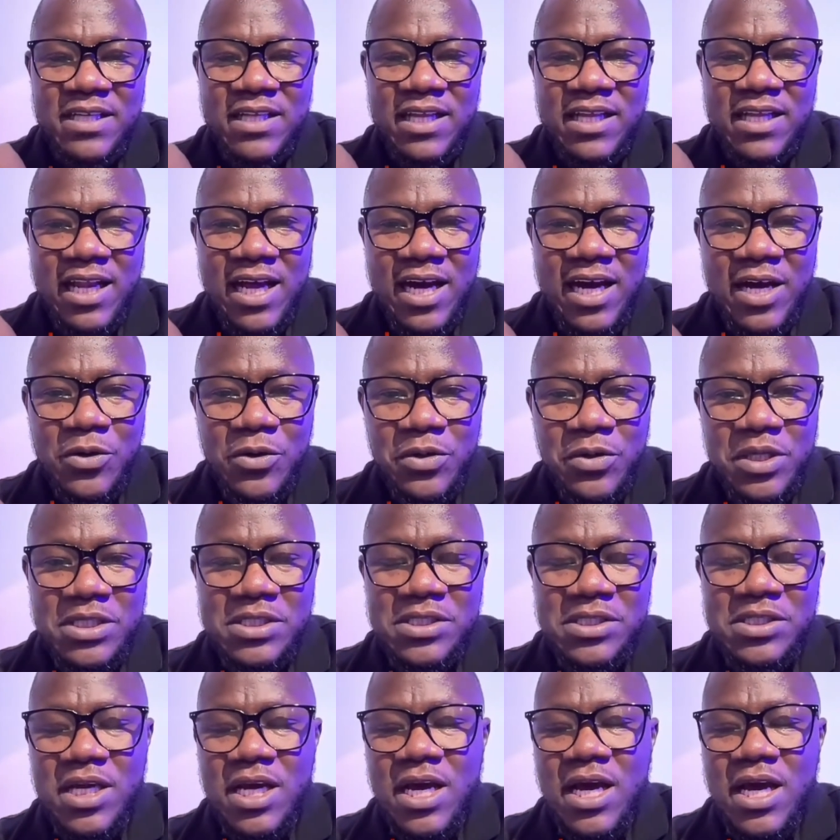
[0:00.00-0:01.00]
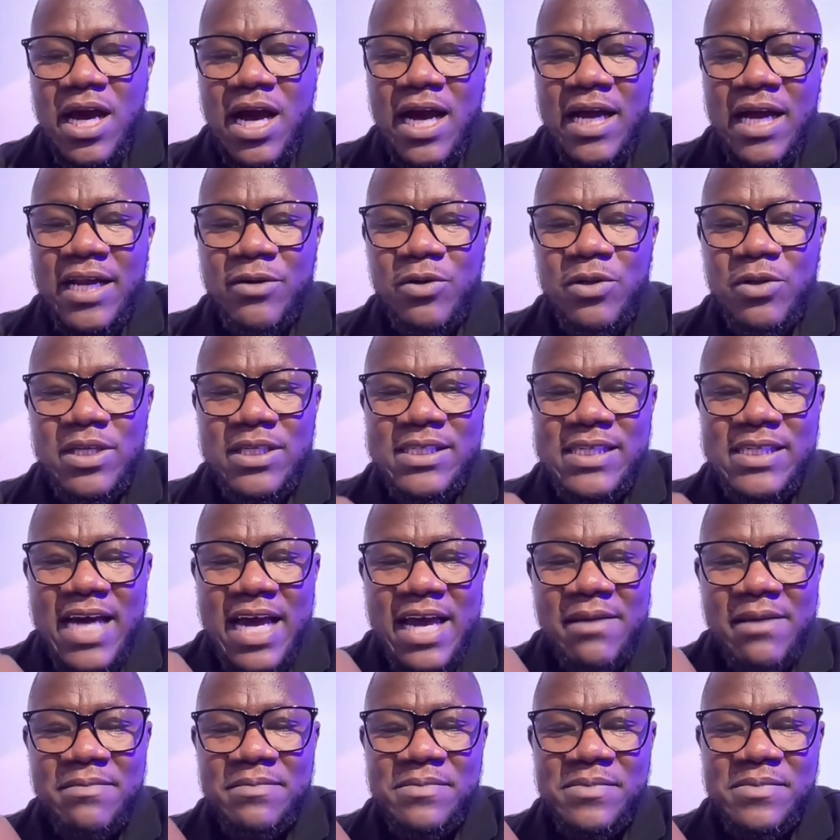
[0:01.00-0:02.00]
the language. And all the
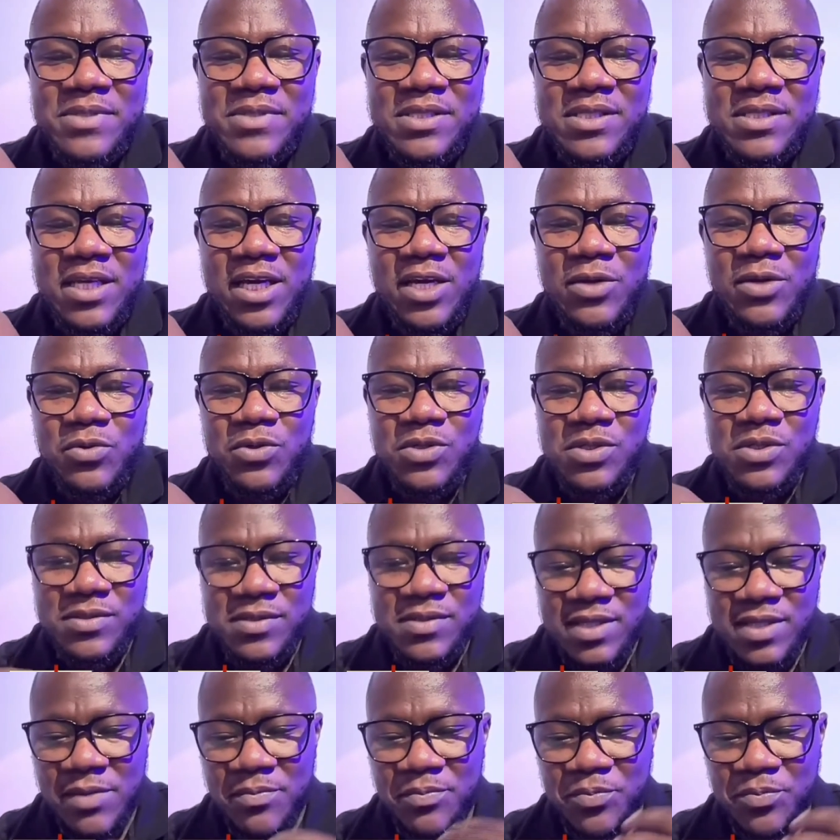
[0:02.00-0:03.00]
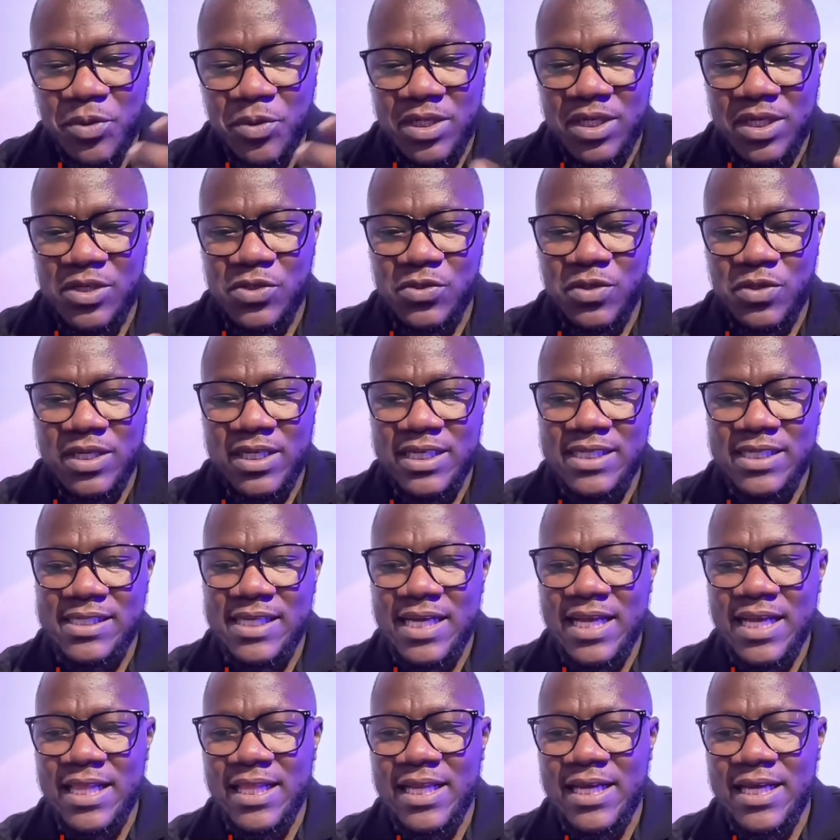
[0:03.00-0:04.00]
times it was important to
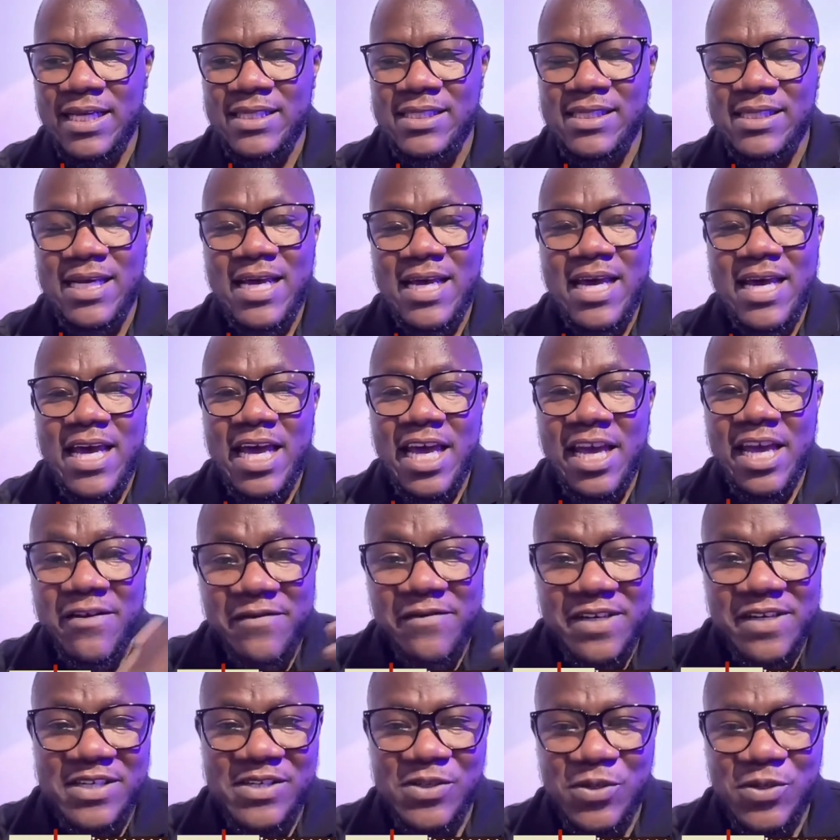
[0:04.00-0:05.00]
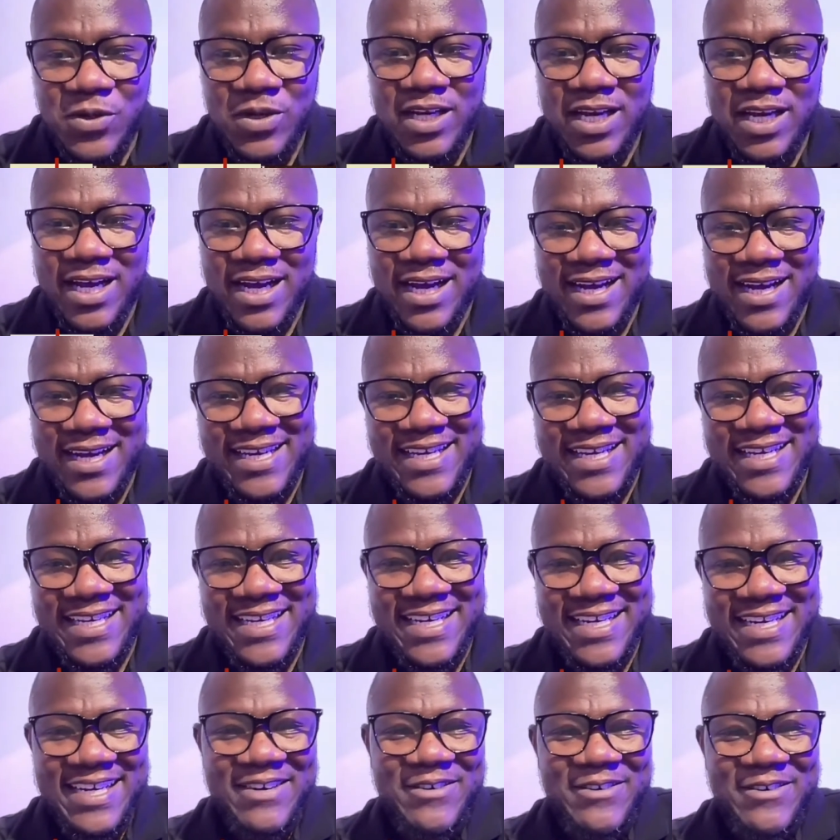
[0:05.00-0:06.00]
understand that every soda
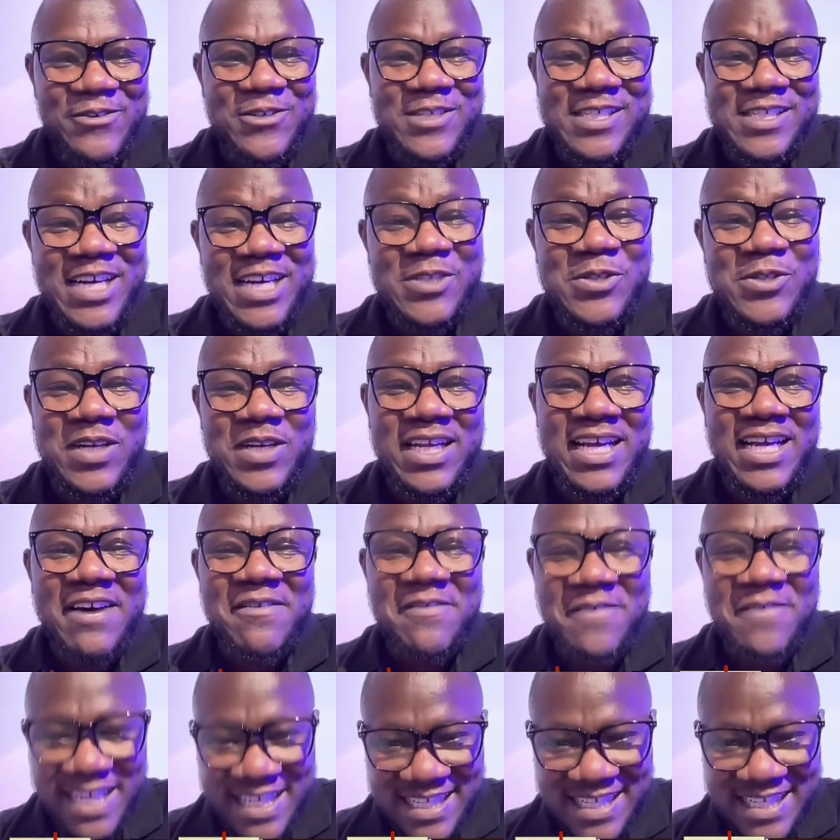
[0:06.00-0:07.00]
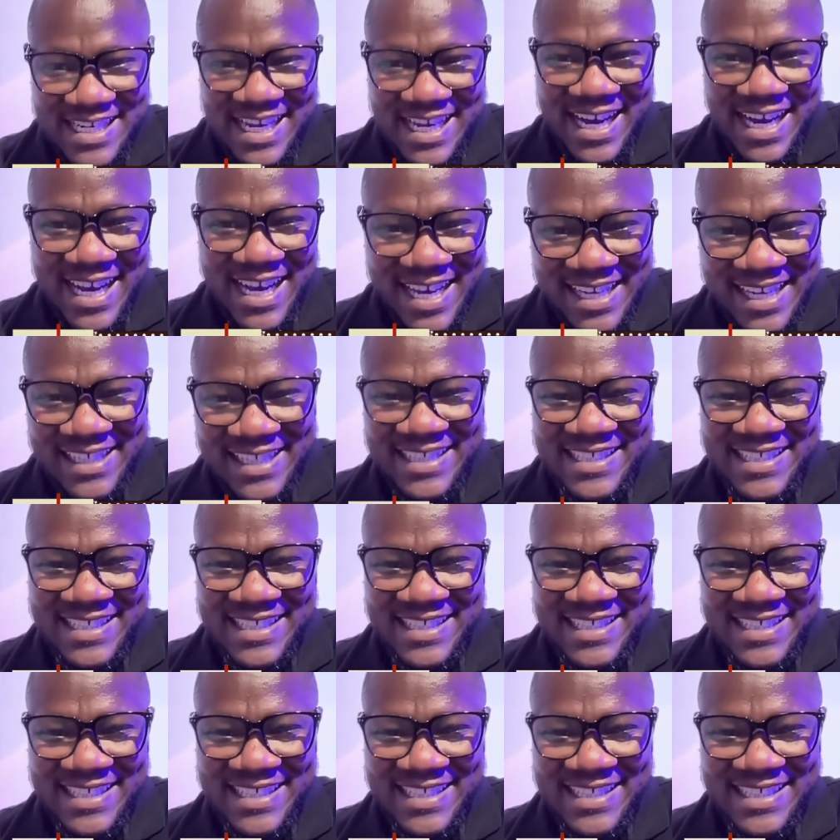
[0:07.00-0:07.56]
was actually a Fanta.